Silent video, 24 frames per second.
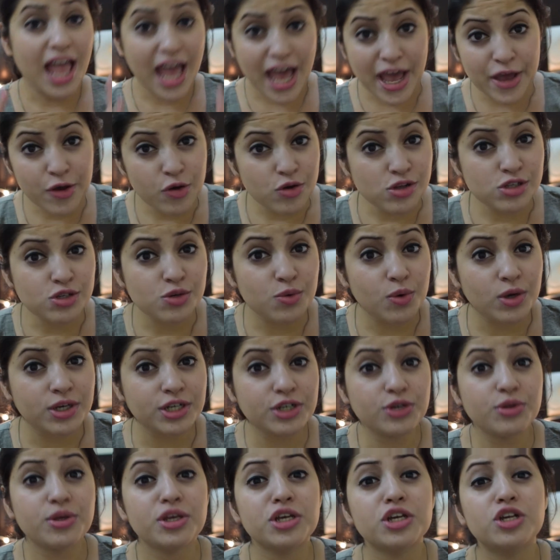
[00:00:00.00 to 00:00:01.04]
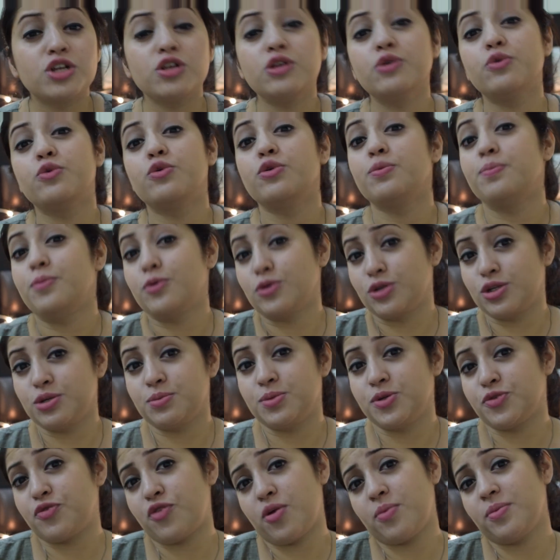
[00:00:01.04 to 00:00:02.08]
I also wanted to include
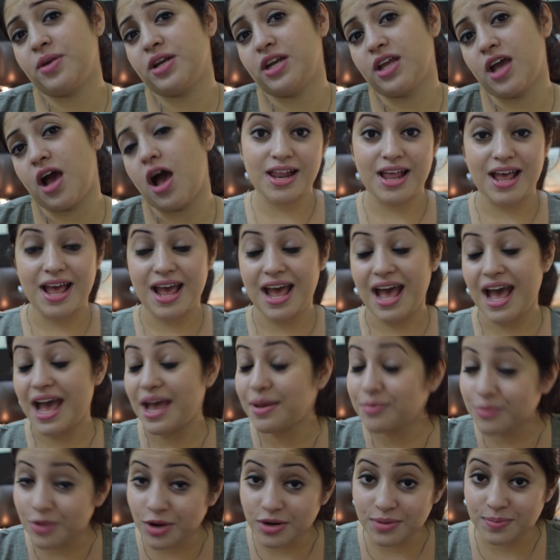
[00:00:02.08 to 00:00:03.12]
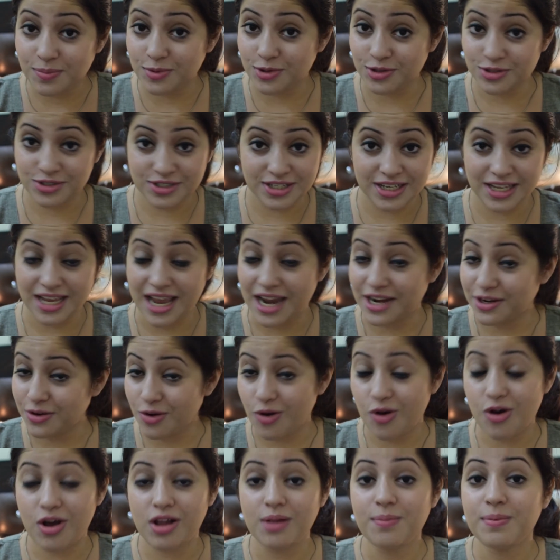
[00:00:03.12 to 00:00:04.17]
booktubers from India. I'm not boasting at
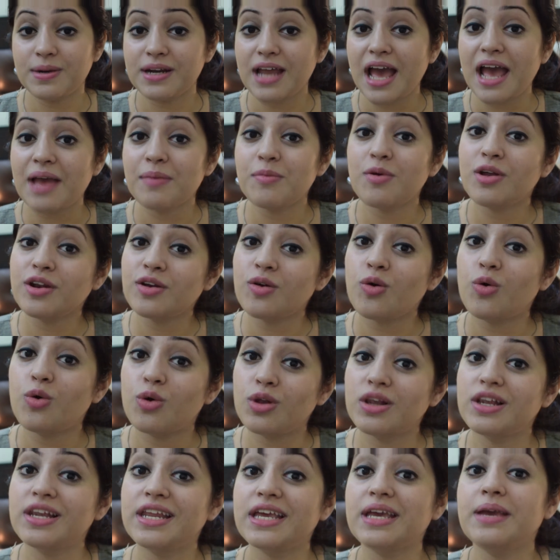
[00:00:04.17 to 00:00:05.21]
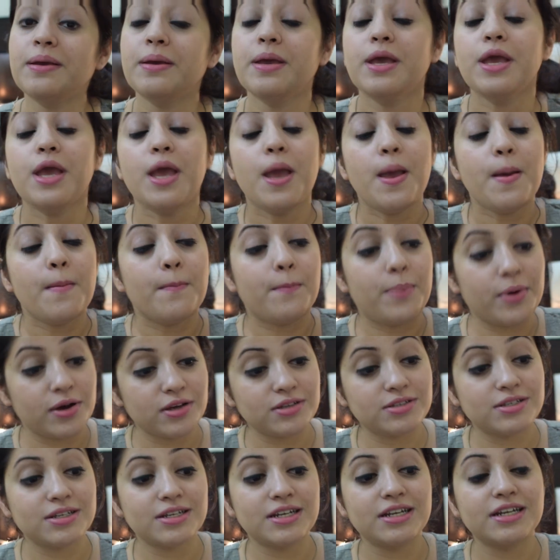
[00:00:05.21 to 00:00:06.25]
all, but I'm an only
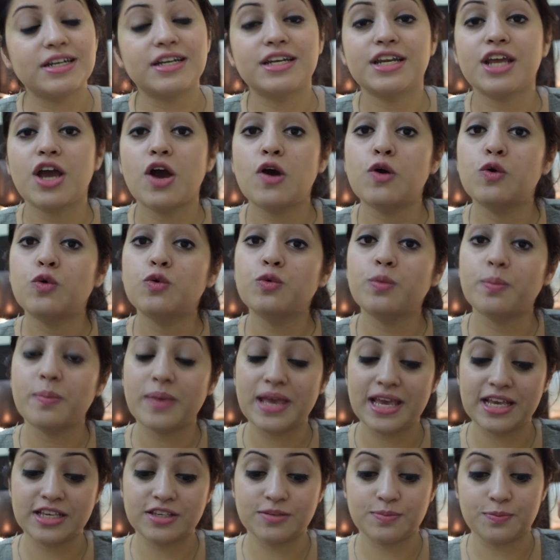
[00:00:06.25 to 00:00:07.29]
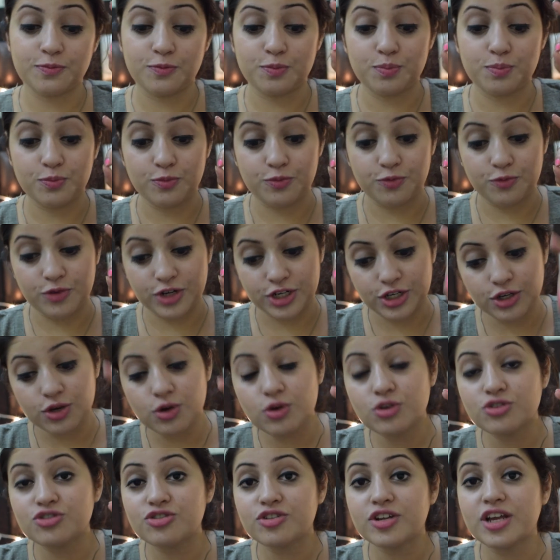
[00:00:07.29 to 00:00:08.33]
person in India who makes
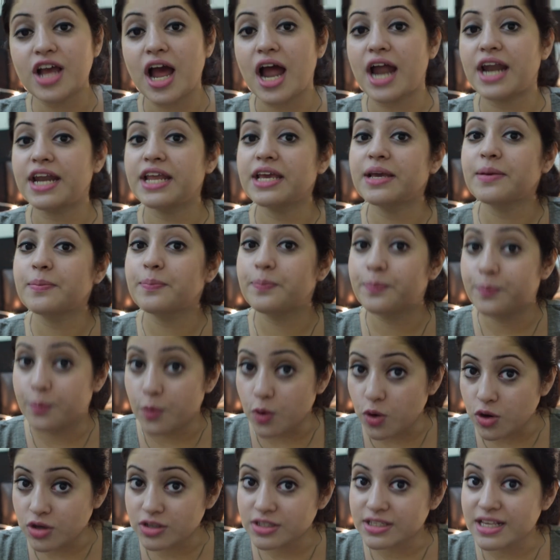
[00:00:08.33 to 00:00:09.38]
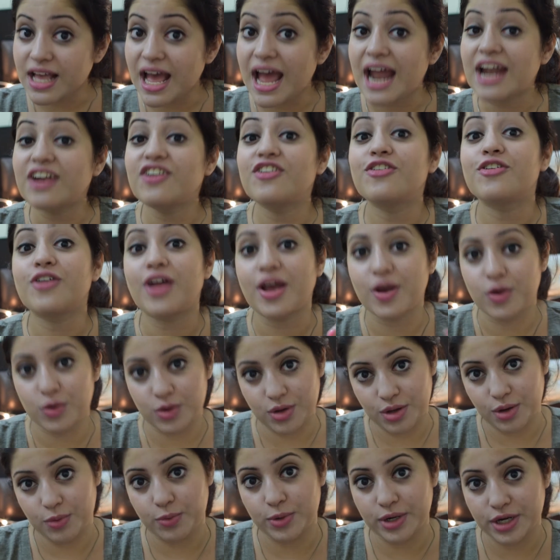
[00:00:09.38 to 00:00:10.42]
videos regarding books and
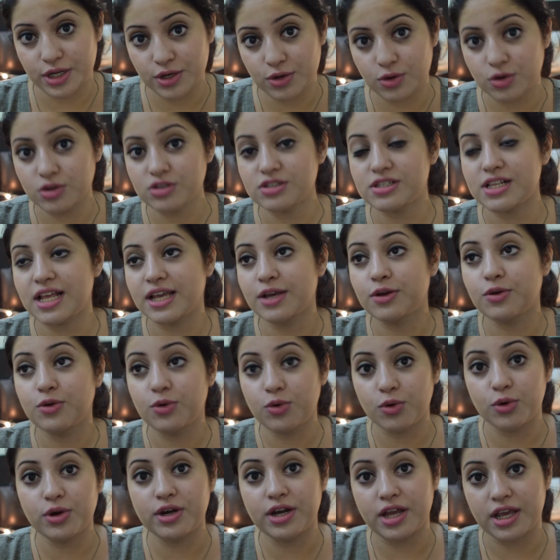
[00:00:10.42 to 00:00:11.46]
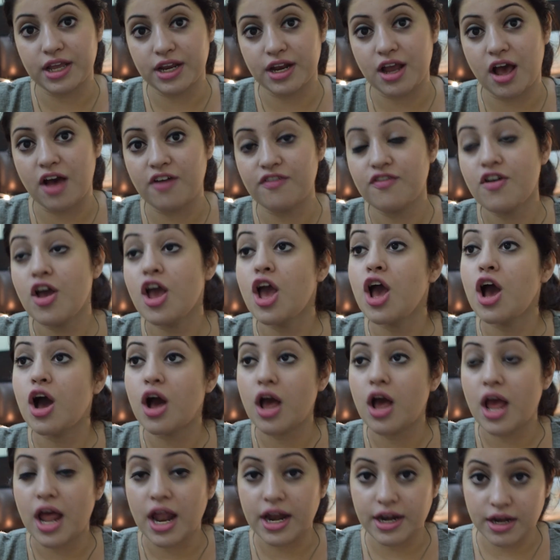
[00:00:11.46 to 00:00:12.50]
regular videos, like good enough
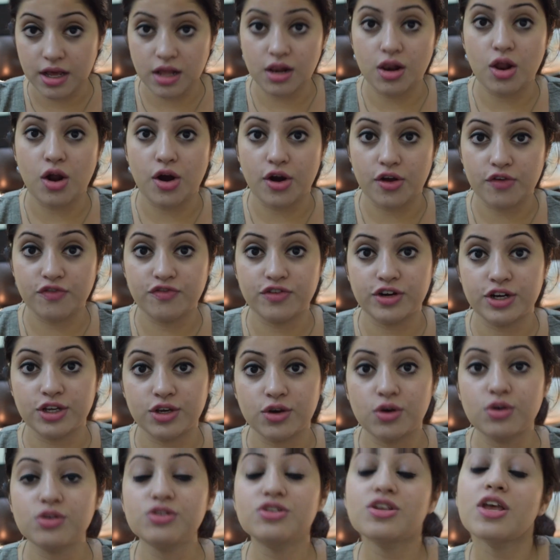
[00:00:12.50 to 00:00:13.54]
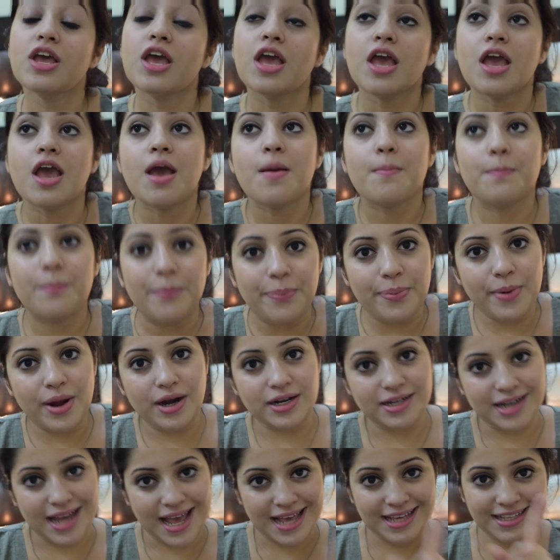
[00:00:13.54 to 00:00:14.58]
and a lot of videos. But
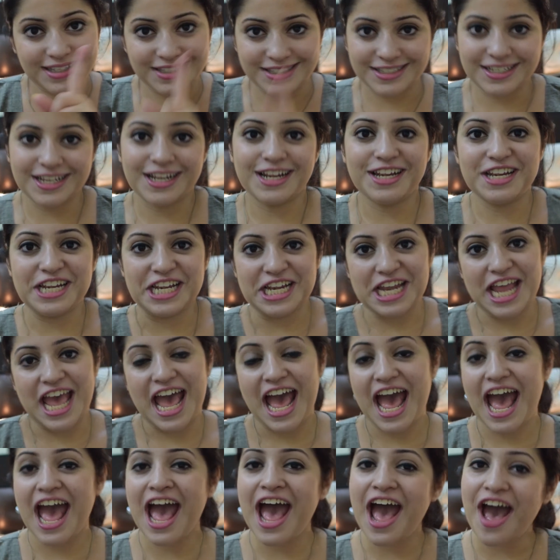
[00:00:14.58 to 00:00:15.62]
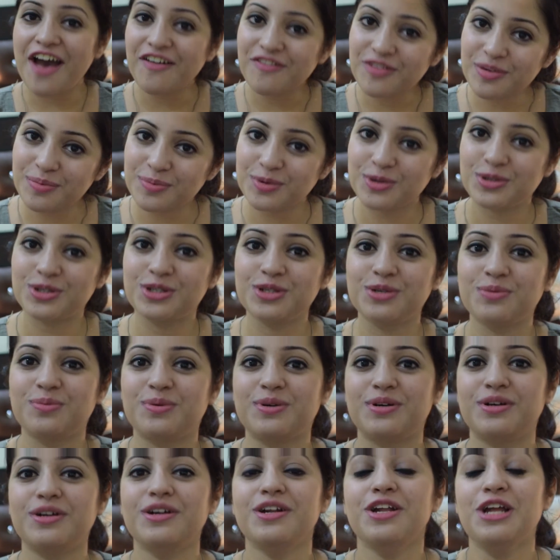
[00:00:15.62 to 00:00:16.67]
I still have a
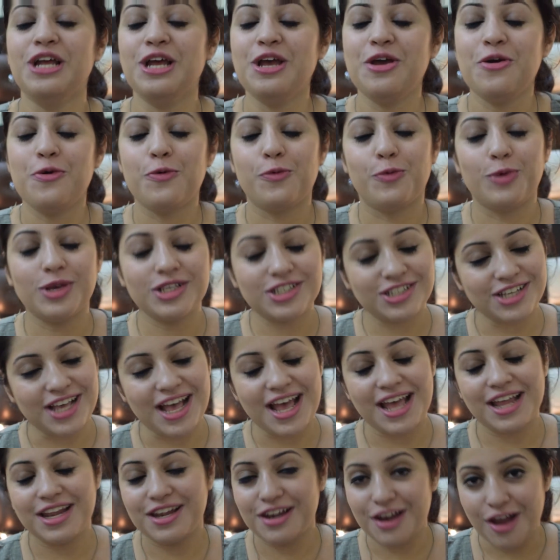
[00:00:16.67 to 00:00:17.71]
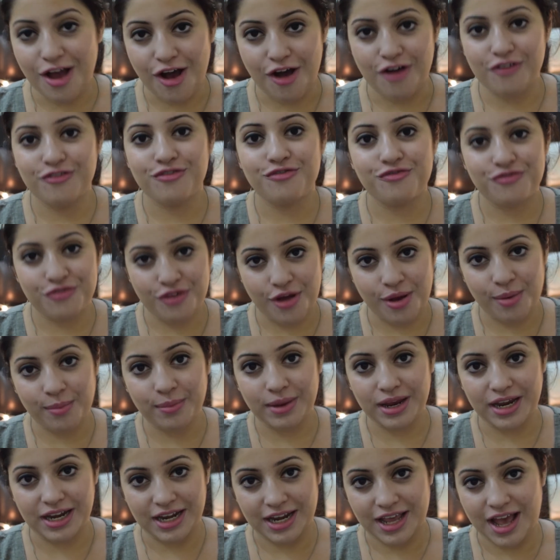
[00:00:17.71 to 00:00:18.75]
booktuber which I love from
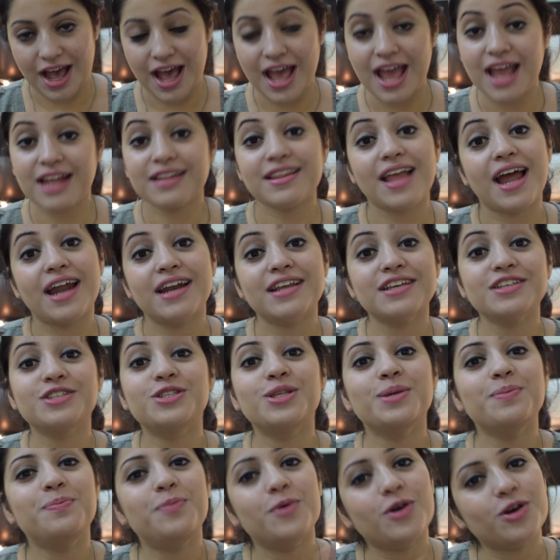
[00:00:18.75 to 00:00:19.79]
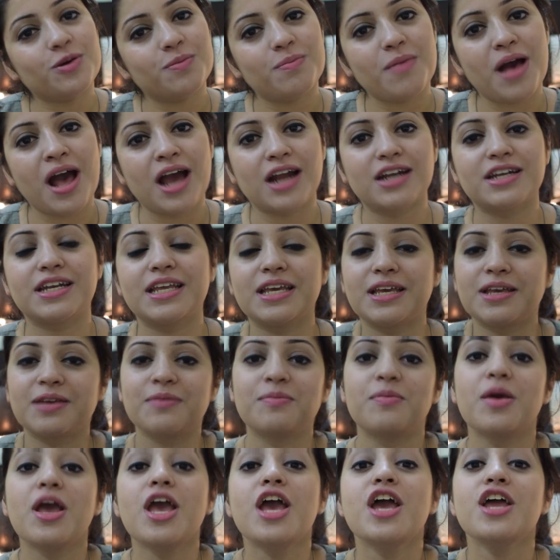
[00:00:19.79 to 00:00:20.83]
India, and that is the Bookmark
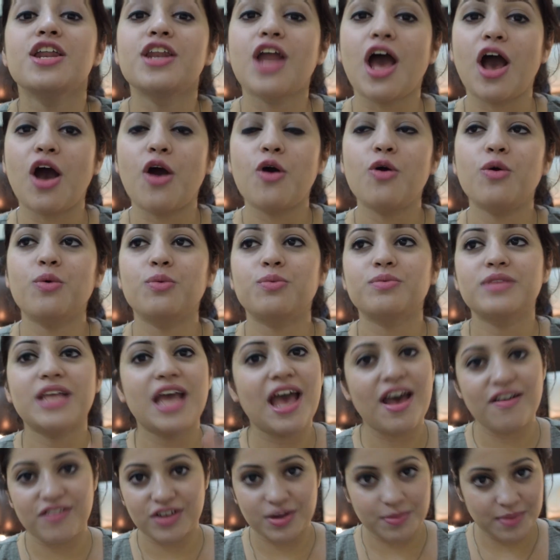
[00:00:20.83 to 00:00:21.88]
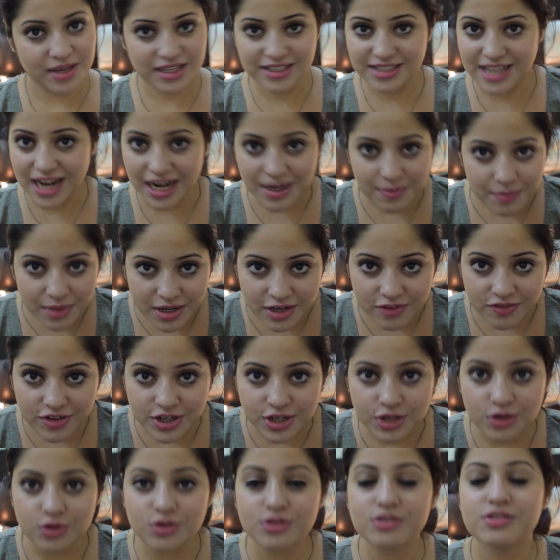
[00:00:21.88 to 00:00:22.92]
team. Now, they haven't made that many
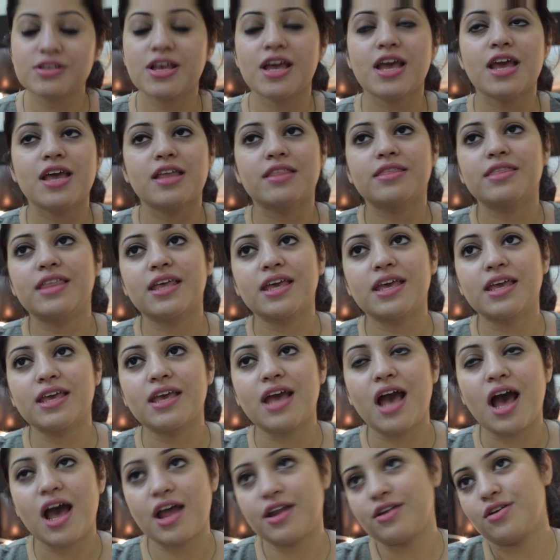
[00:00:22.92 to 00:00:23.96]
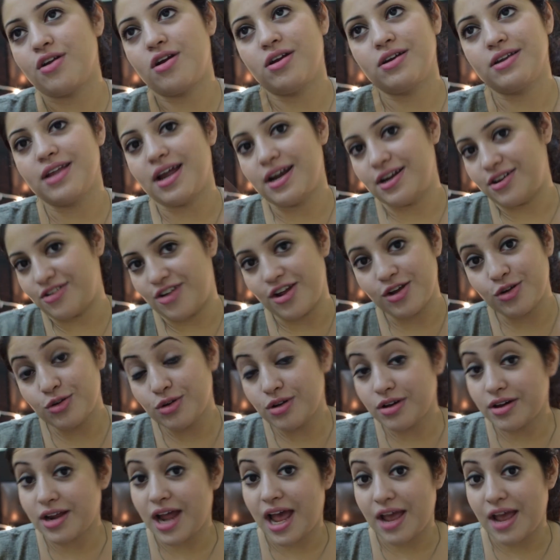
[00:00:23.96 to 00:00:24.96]
videos. They are not that regular.